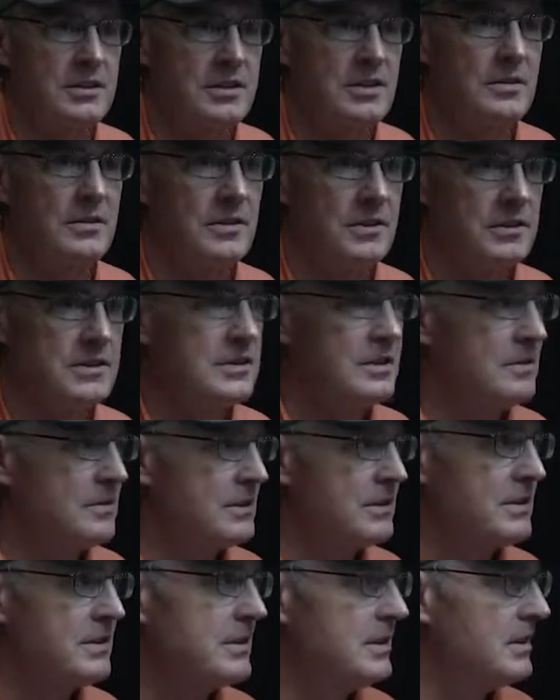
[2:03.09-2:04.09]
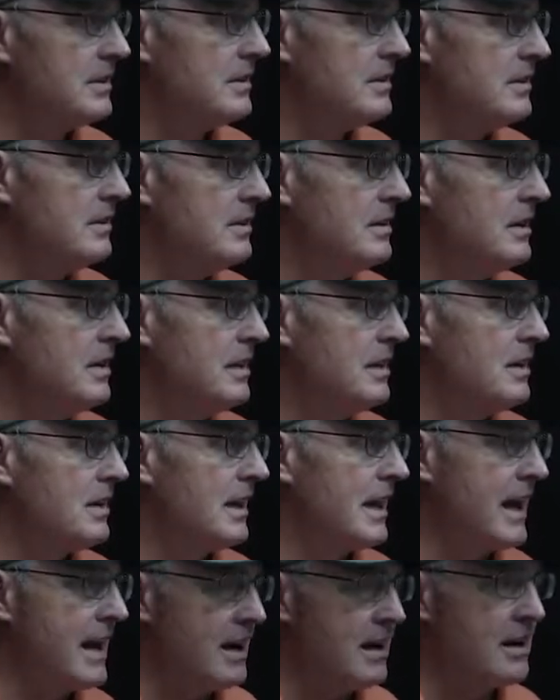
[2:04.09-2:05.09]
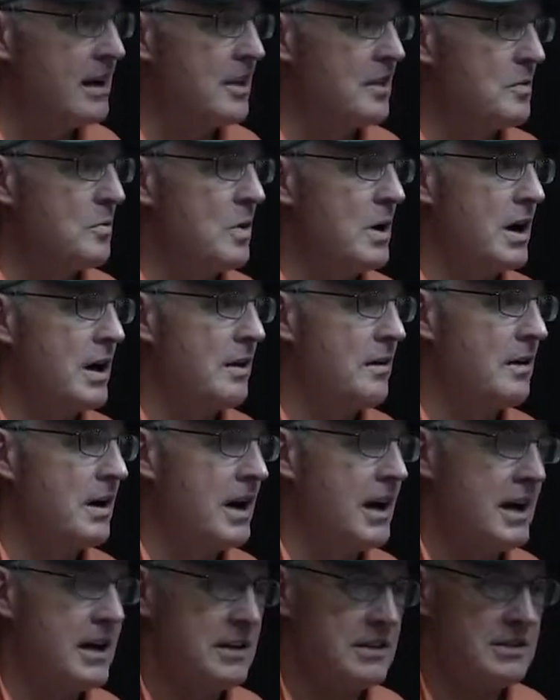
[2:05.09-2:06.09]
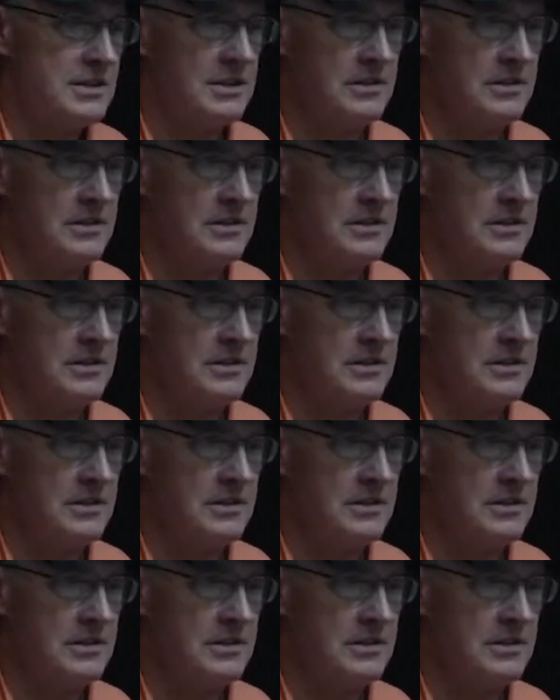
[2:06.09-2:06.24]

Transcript: So it landed on the water right,